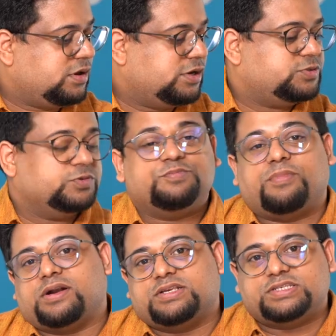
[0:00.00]
Asus
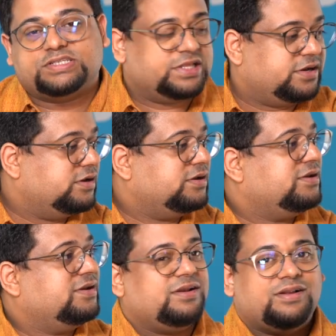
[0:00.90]
bundles this little
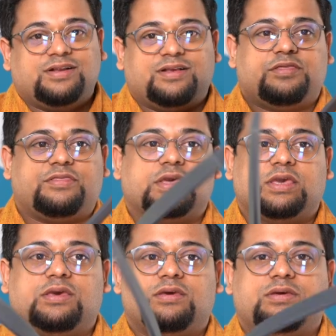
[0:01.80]

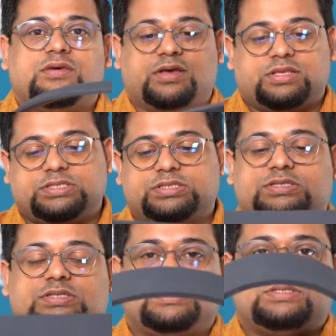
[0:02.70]
thingy. This is